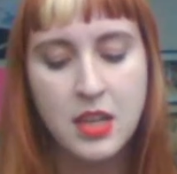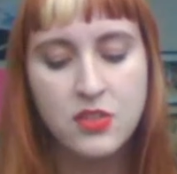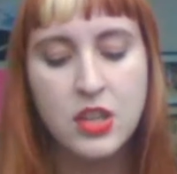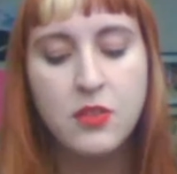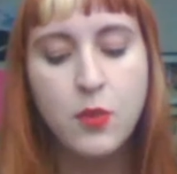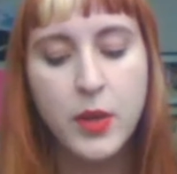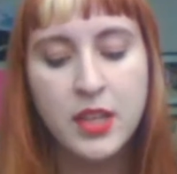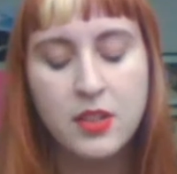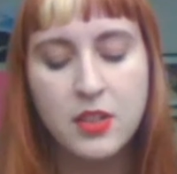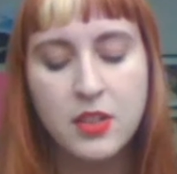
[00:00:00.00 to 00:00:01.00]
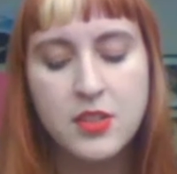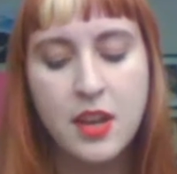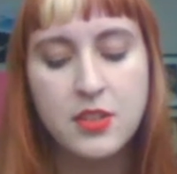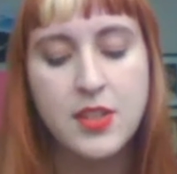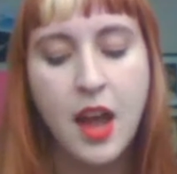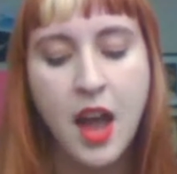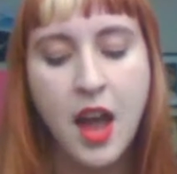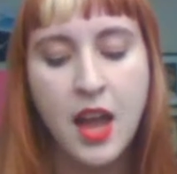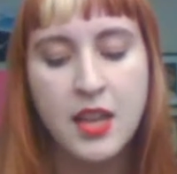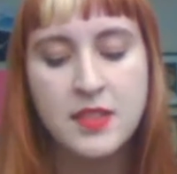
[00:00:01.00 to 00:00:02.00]
She avoided her daughter's
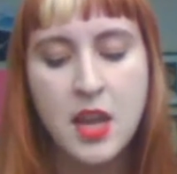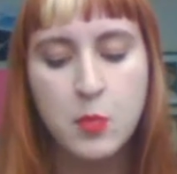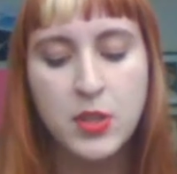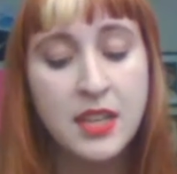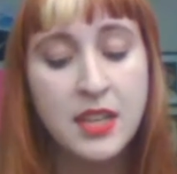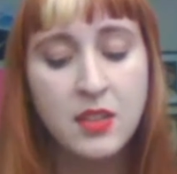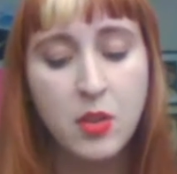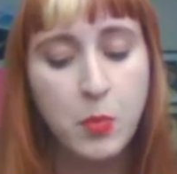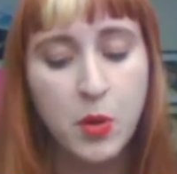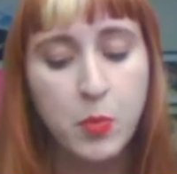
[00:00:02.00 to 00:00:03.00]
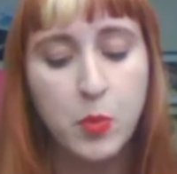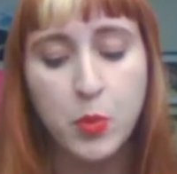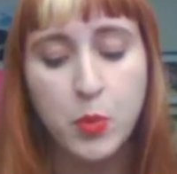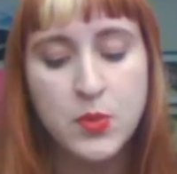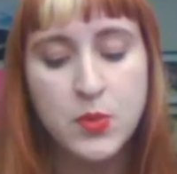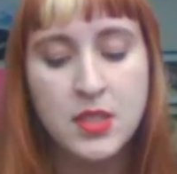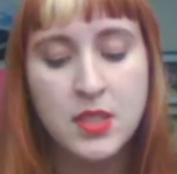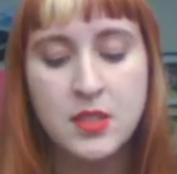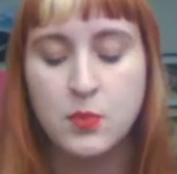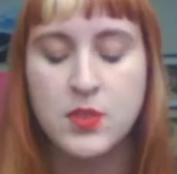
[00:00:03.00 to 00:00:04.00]
eyes, pretended the purple
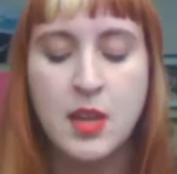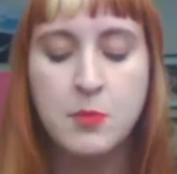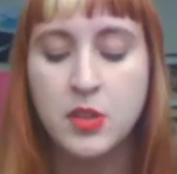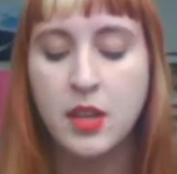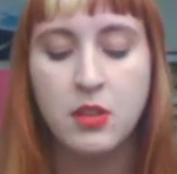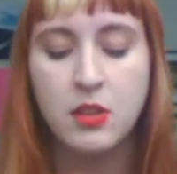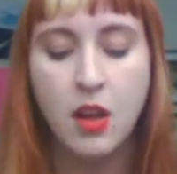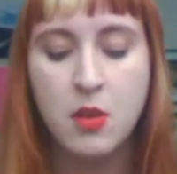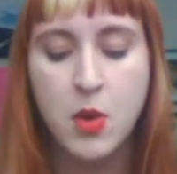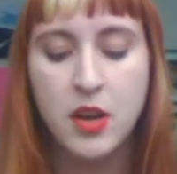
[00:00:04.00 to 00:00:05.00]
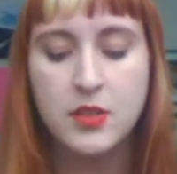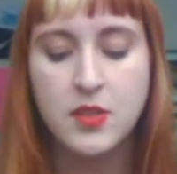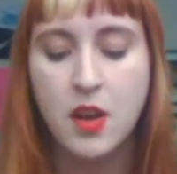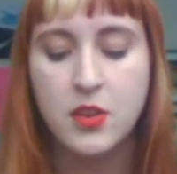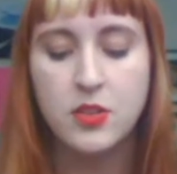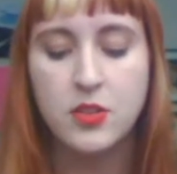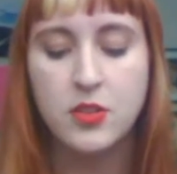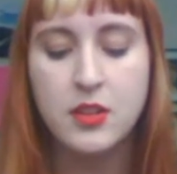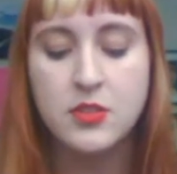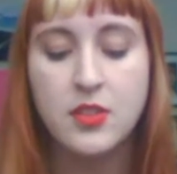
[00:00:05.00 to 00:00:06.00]
bruises resembling claw marks on her
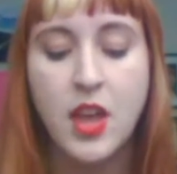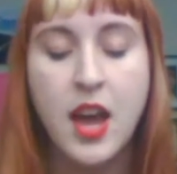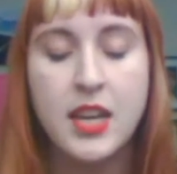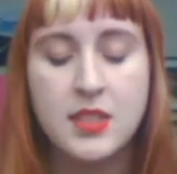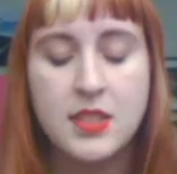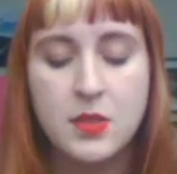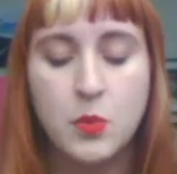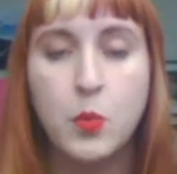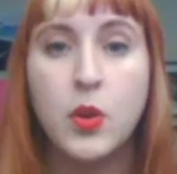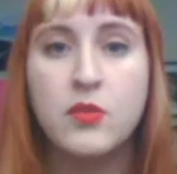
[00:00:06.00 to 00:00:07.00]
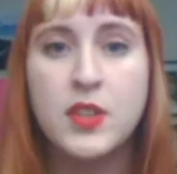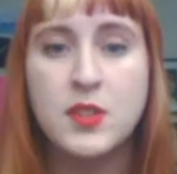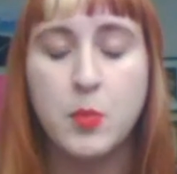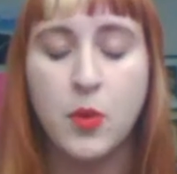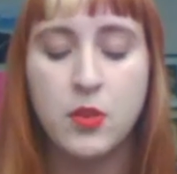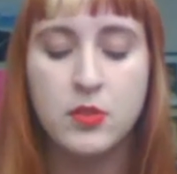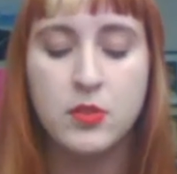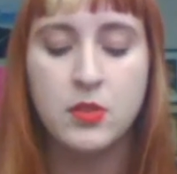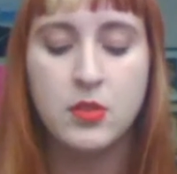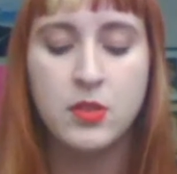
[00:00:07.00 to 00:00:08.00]
daughter's thighs were invisible.
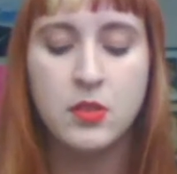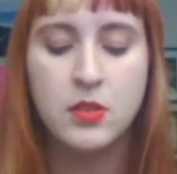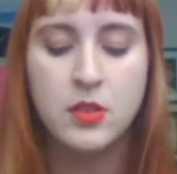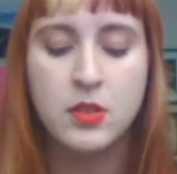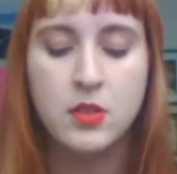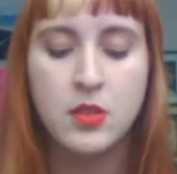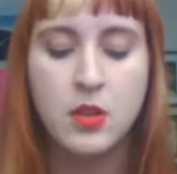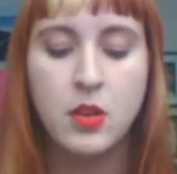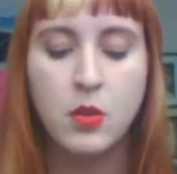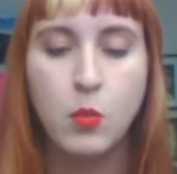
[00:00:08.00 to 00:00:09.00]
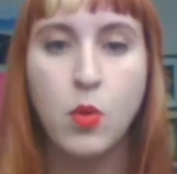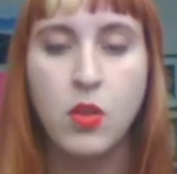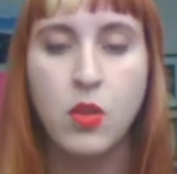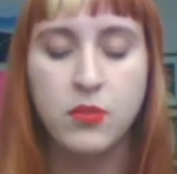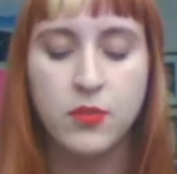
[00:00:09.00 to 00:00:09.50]
Wolf.